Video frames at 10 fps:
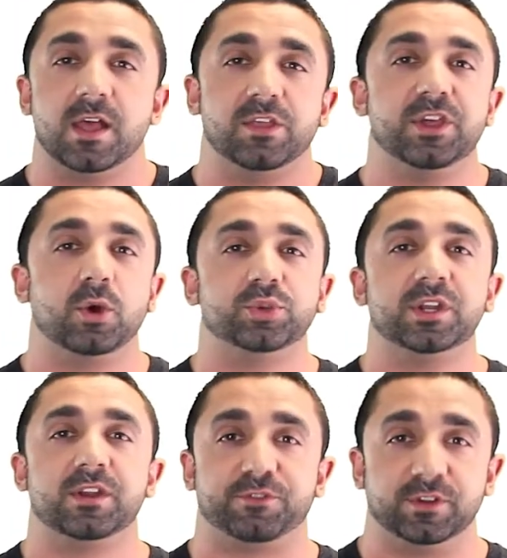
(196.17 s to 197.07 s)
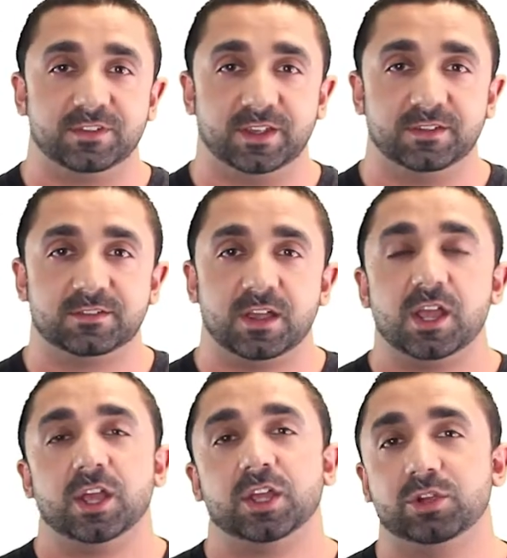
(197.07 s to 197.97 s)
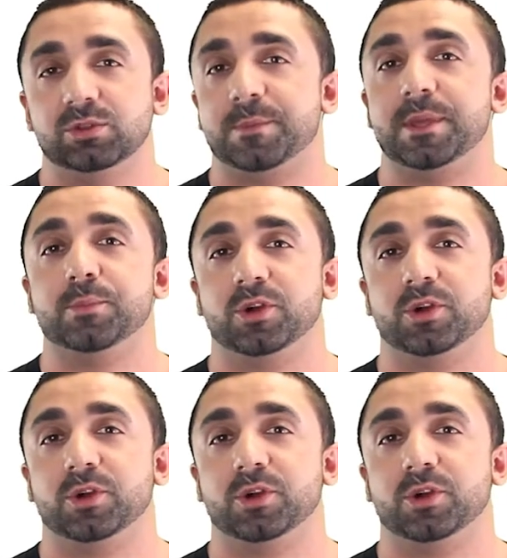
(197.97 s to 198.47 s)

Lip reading: The only difference is you let people